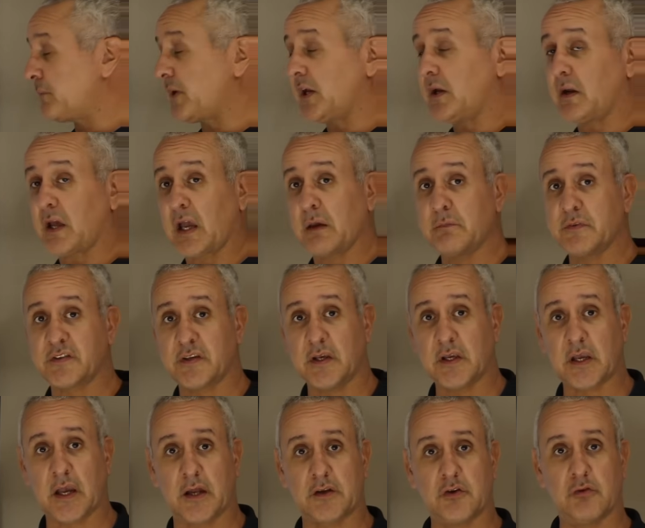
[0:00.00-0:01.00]
be an
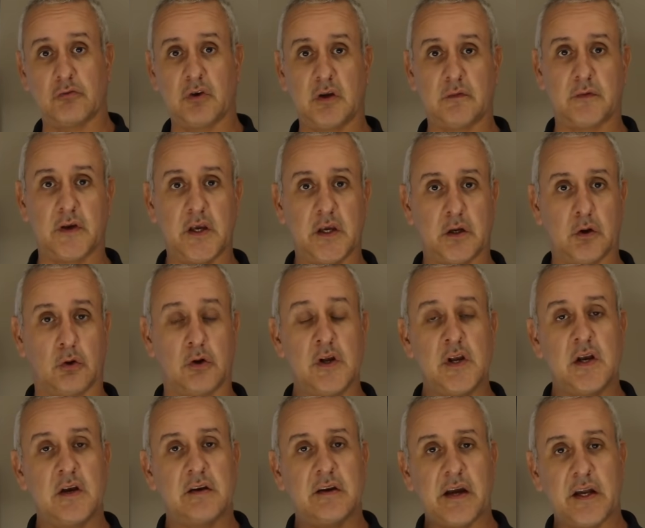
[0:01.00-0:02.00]
MC category vehicle.
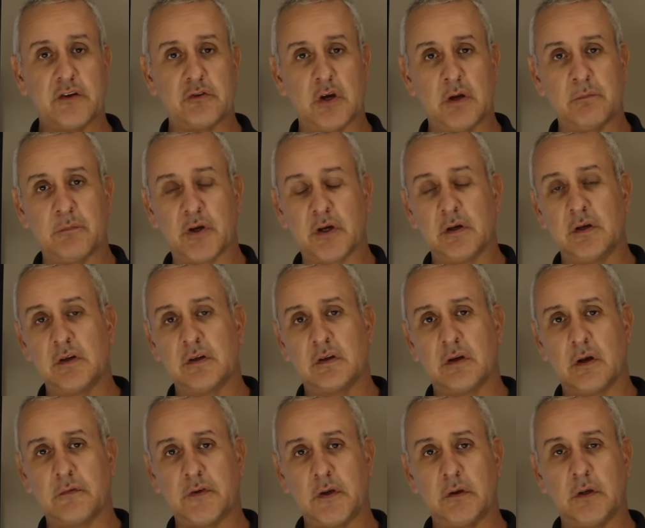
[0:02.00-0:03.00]
Now, do you remember
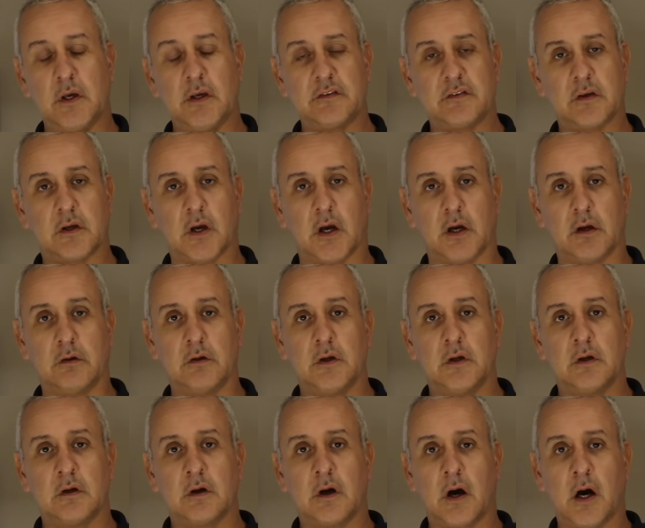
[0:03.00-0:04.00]
a few years ago,
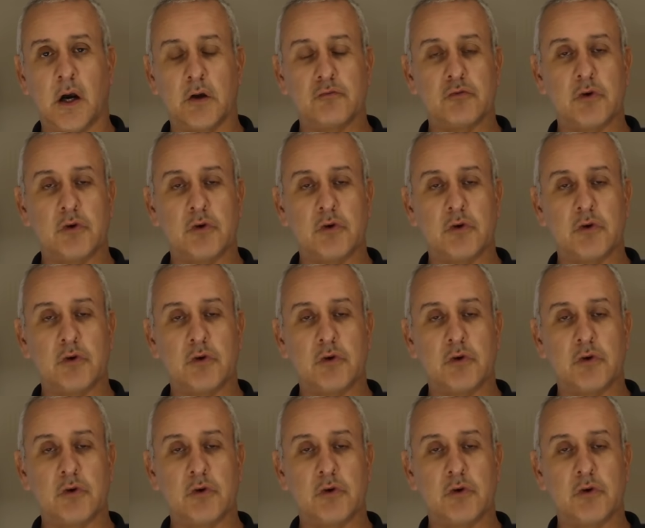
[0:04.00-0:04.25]
I